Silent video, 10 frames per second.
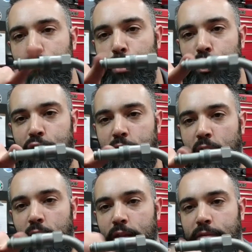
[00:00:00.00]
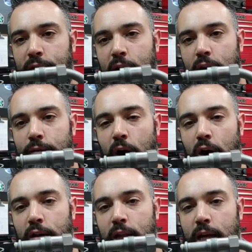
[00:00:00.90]
pushing on the flare of a
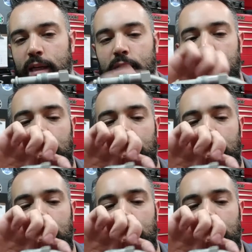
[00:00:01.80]
hard line.